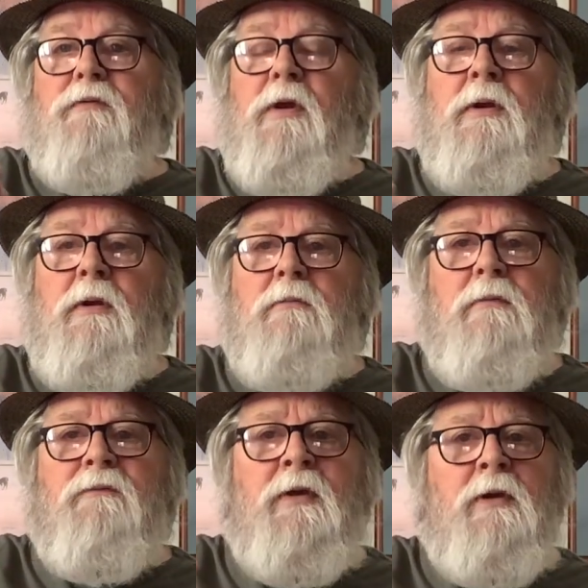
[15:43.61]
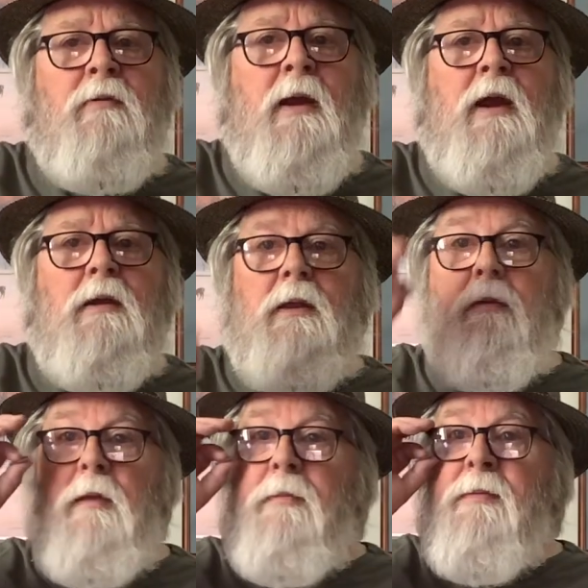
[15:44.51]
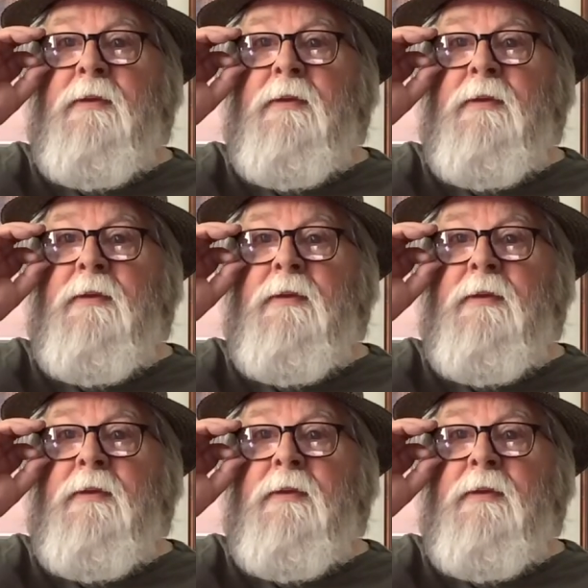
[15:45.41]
Very, very rarely. B.B.